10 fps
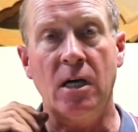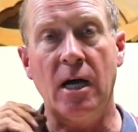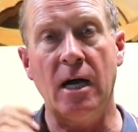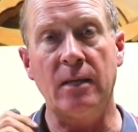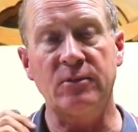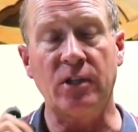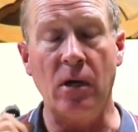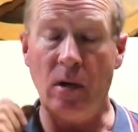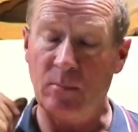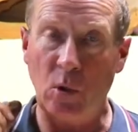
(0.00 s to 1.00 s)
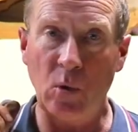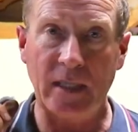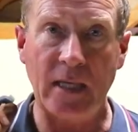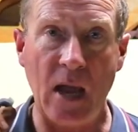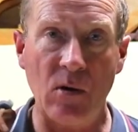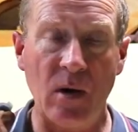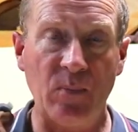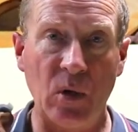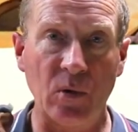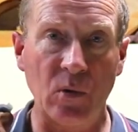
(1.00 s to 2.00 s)
So I'm calling now
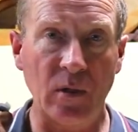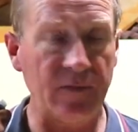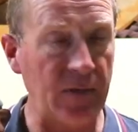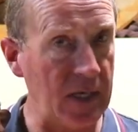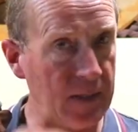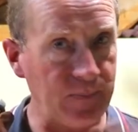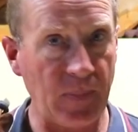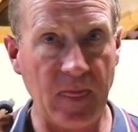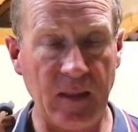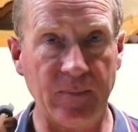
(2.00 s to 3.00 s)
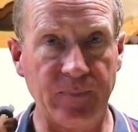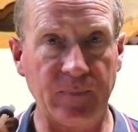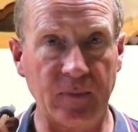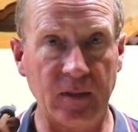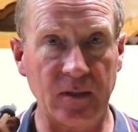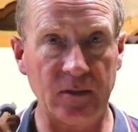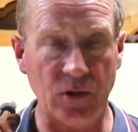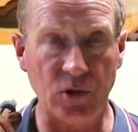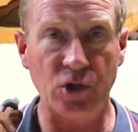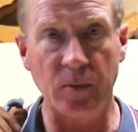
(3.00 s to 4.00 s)
upon all of the
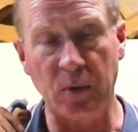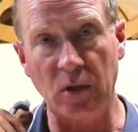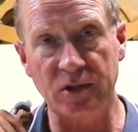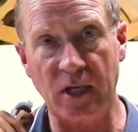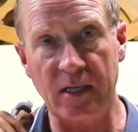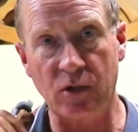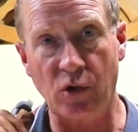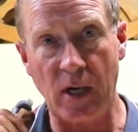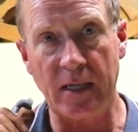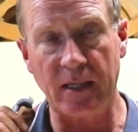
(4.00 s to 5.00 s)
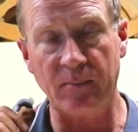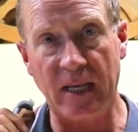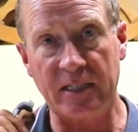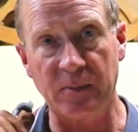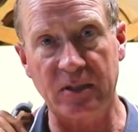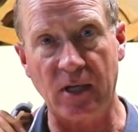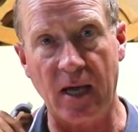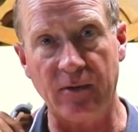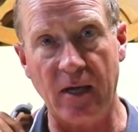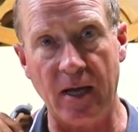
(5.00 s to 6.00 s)
YouTube content creating blacksmiths
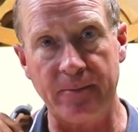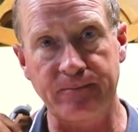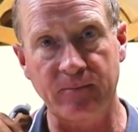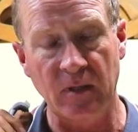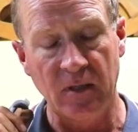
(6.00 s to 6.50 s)
out there